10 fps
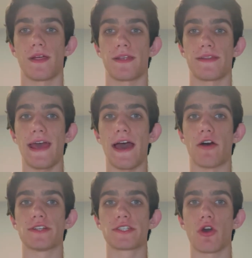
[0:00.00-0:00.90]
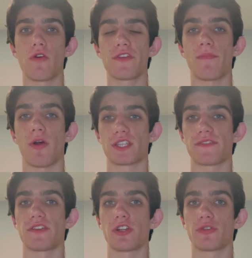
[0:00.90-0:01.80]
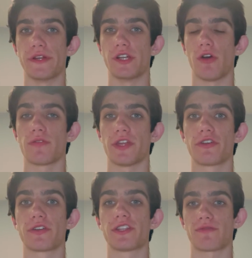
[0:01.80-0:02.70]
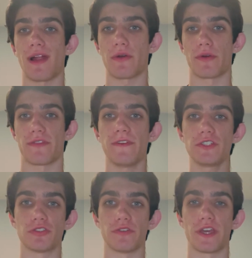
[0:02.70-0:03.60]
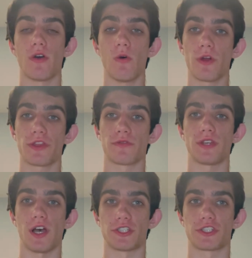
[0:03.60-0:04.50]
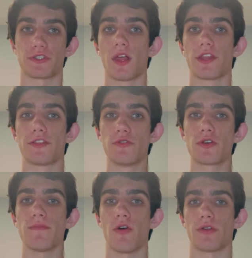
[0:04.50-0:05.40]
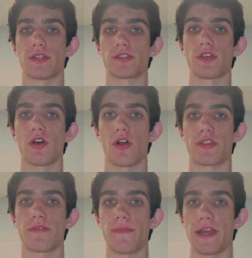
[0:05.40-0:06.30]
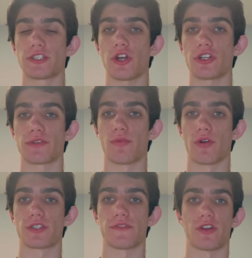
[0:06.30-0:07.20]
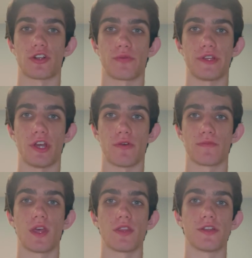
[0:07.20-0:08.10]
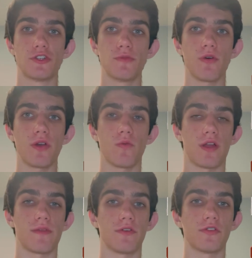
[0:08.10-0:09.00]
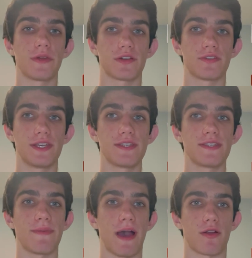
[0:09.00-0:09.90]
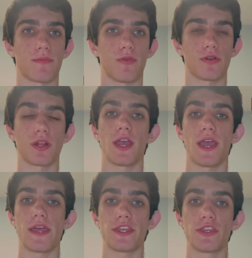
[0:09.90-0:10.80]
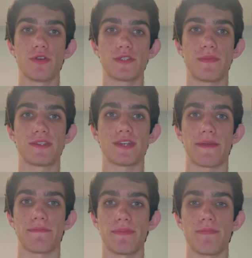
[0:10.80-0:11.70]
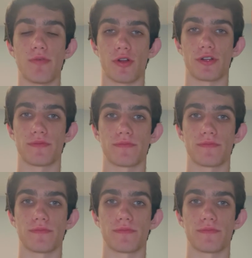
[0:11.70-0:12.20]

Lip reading: Now, let's go over the parts of an Arduino that you can interact with visually or through touch. The two components are the main charging ports of an Arduino: the 2.1mm DC power port and the USB Type-B port.